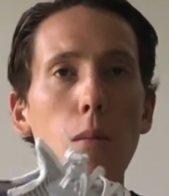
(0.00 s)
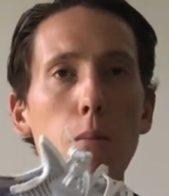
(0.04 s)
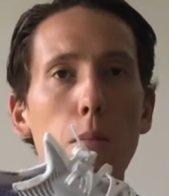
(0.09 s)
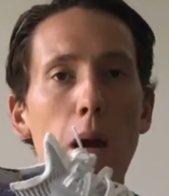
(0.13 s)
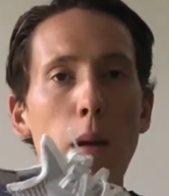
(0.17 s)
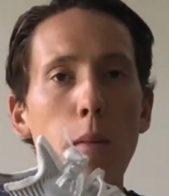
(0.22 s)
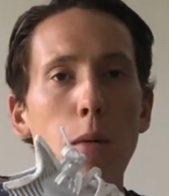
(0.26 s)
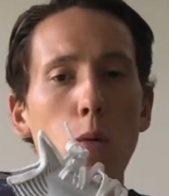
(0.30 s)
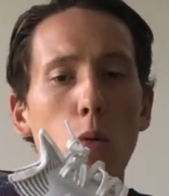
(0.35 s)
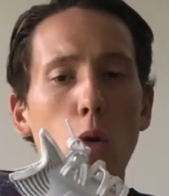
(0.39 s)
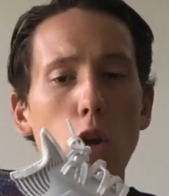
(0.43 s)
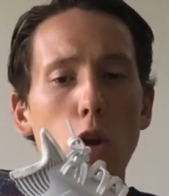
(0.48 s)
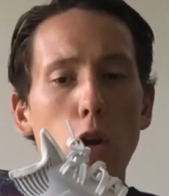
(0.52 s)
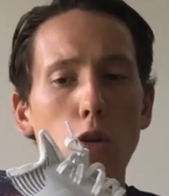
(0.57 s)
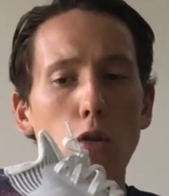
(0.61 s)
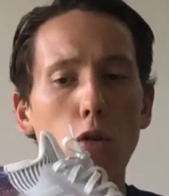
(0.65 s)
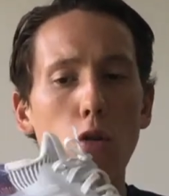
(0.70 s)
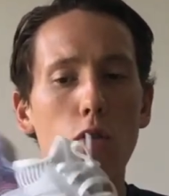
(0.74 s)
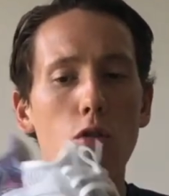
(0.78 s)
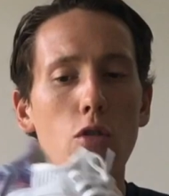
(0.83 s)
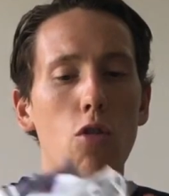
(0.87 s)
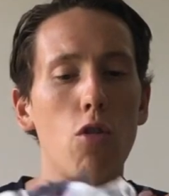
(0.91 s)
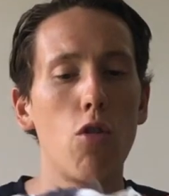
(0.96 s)
maybe what you're
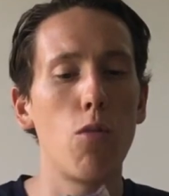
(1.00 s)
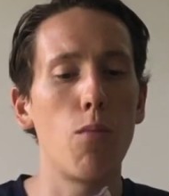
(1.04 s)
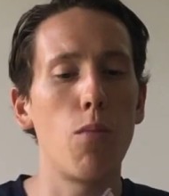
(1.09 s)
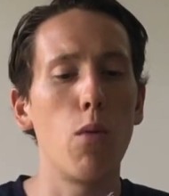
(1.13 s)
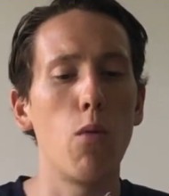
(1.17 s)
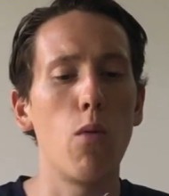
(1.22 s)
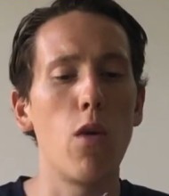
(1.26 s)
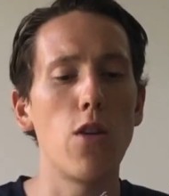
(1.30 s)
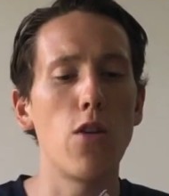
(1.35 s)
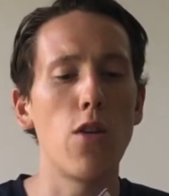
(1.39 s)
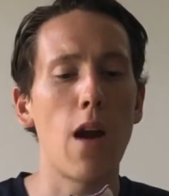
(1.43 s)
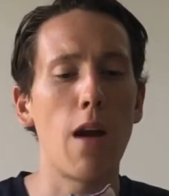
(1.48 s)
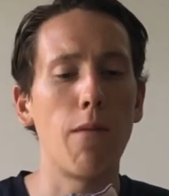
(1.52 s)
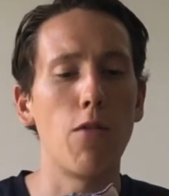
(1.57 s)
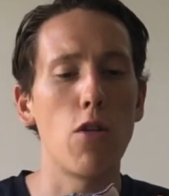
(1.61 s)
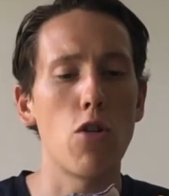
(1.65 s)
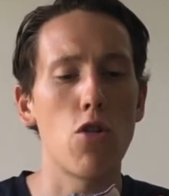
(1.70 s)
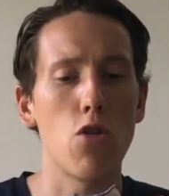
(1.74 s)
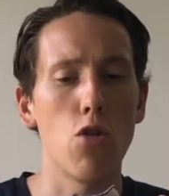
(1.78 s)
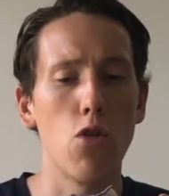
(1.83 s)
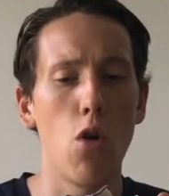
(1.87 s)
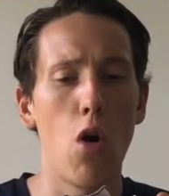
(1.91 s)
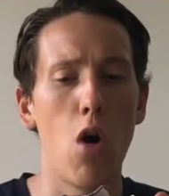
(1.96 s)
used to, but when you have the
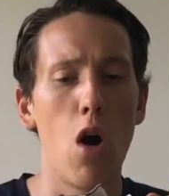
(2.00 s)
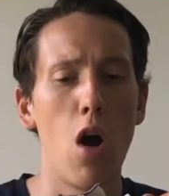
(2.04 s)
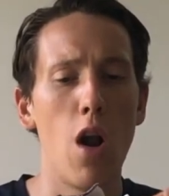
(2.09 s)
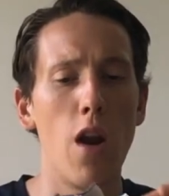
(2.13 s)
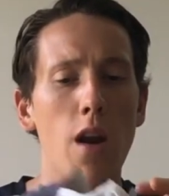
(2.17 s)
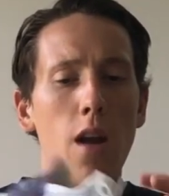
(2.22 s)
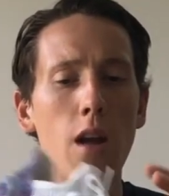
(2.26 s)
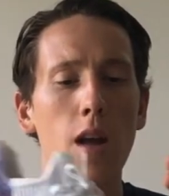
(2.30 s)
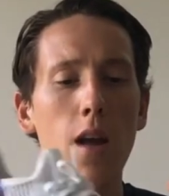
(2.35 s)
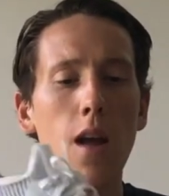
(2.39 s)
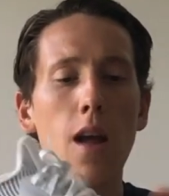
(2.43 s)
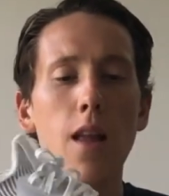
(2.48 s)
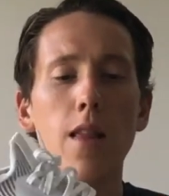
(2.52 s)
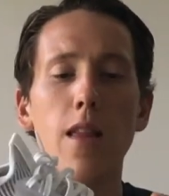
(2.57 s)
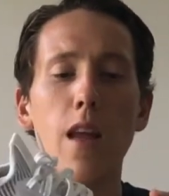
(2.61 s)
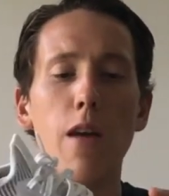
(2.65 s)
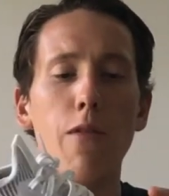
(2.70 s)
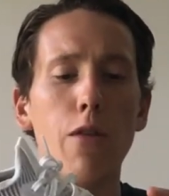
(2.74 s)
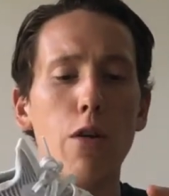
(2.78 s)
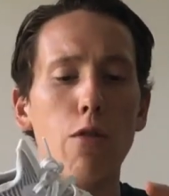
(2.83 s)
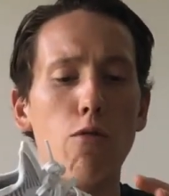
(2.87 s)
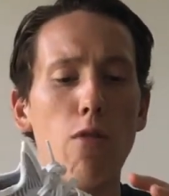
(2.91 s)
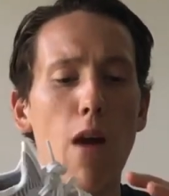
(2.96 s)
shoe on,
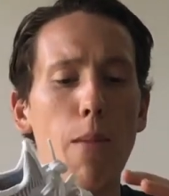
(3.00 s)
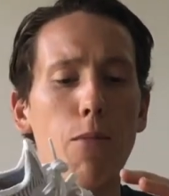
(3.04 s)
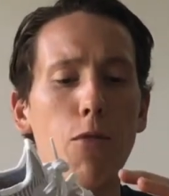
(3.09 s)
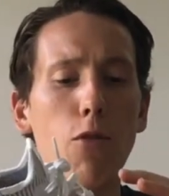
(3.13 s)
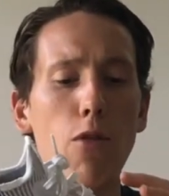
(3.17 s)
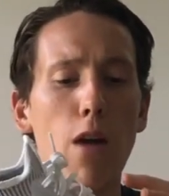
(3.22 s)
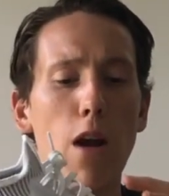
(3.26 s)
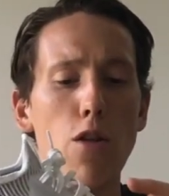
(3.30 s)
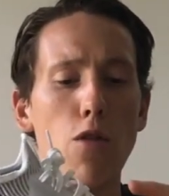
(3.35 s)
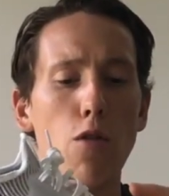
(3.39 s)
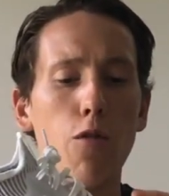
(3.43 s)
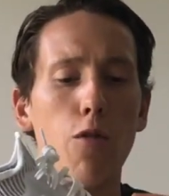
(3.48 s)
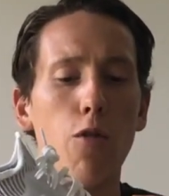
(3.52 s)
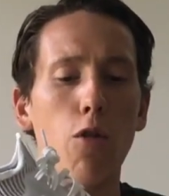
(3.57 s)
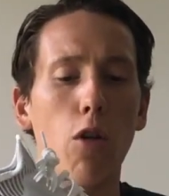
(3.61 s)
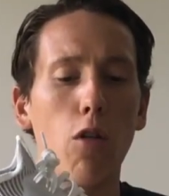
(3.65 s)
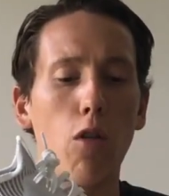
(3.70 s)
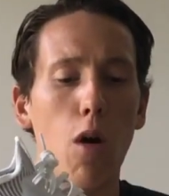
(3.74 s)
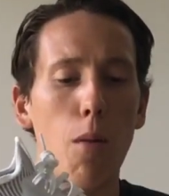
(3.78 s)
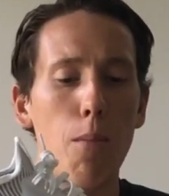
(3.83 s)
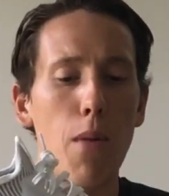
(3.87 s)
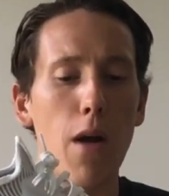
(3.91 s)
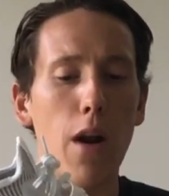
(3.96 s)
definitely wraps around your foot a
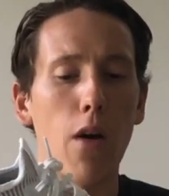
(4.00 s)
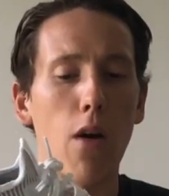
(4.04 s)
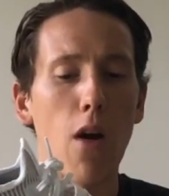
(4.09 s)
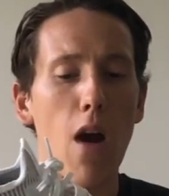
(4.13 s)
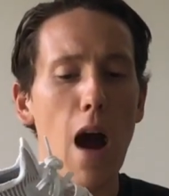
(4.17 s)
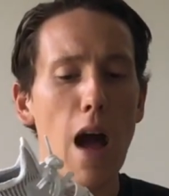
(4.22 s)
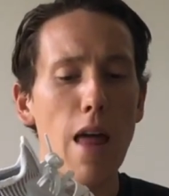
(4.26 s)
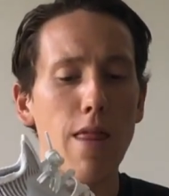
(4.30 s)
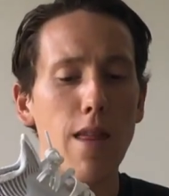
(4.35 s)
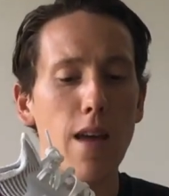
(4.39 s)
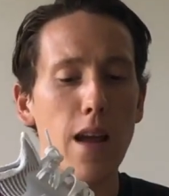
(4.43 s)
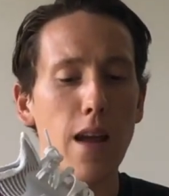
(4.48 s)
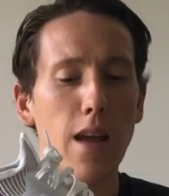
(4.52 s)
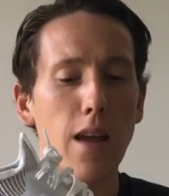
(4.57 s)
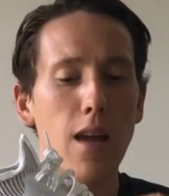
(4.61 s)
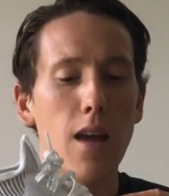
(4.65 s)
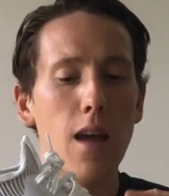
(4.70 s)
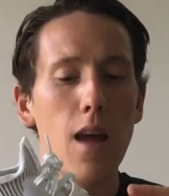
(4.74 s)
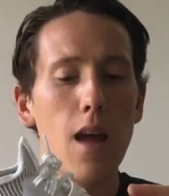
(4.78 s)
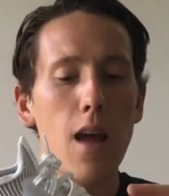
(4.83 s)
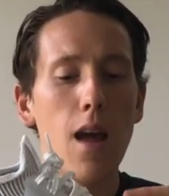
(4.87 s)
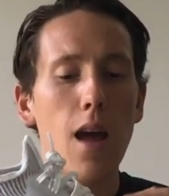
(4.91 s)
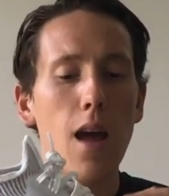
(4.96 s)
lot better, I think,